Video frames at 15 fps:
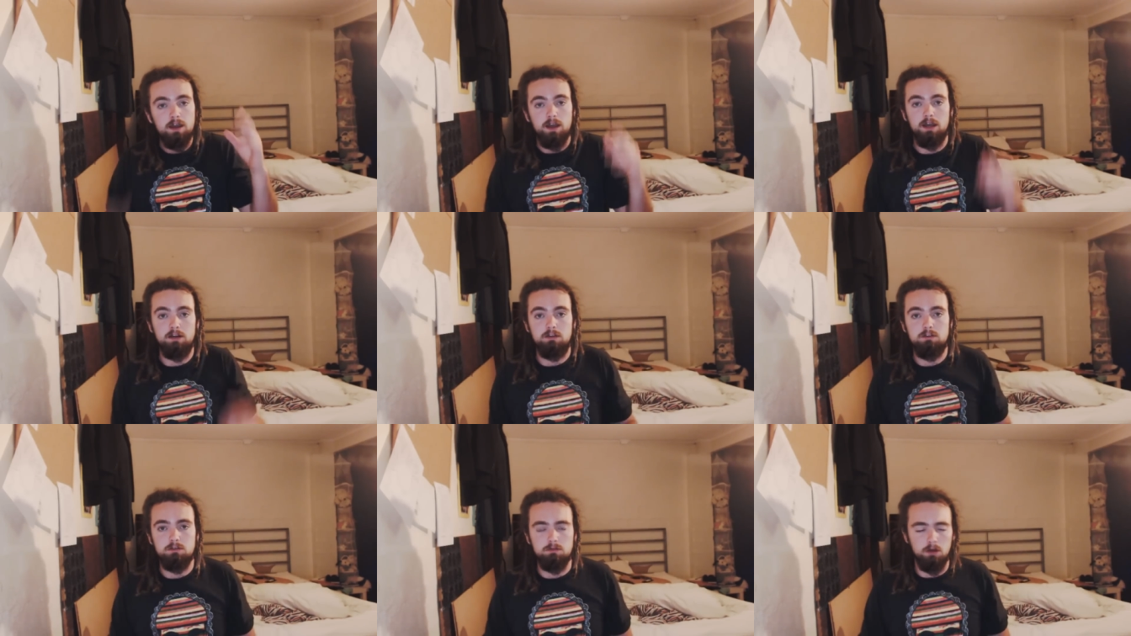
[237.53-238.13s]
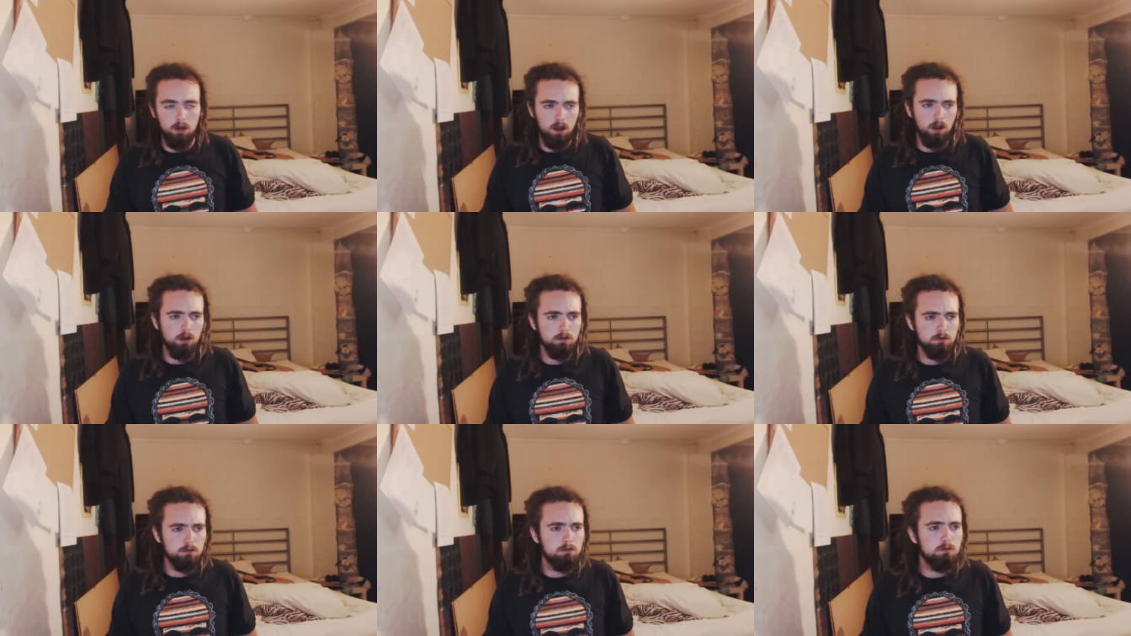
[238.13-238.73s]
And it's just like, hey,
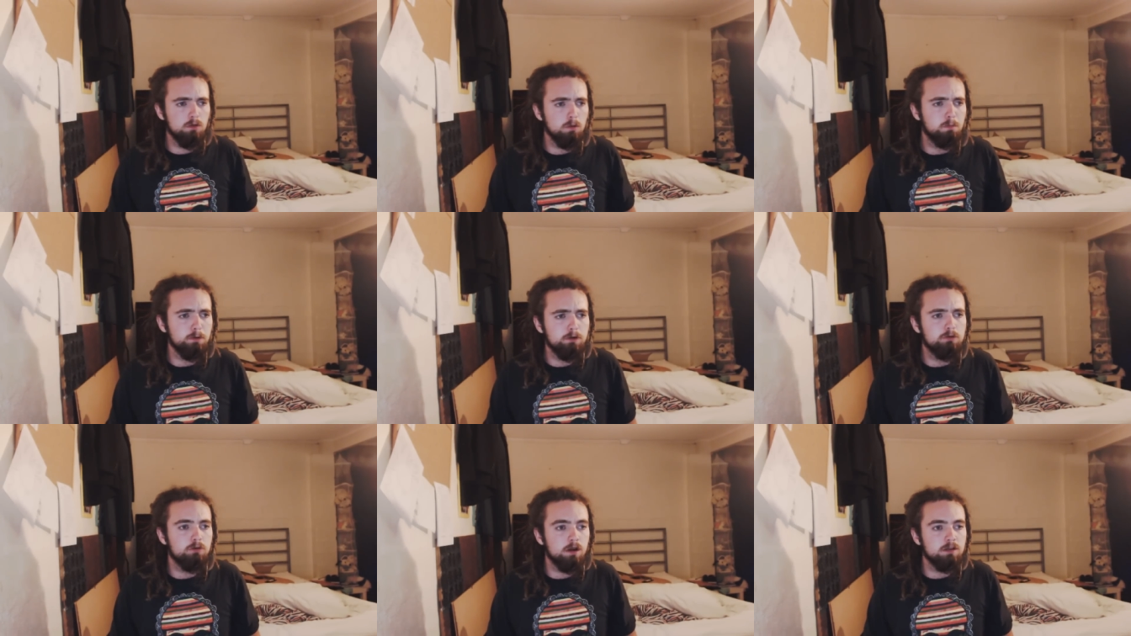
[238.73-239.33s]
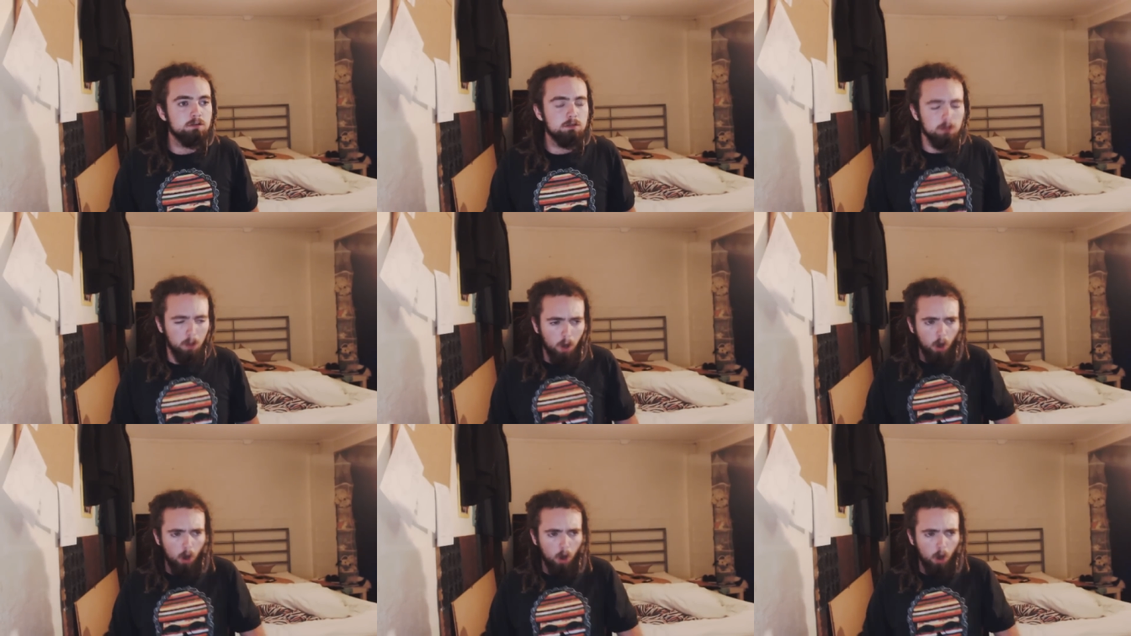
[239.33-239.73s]
you're stupid, Tracy.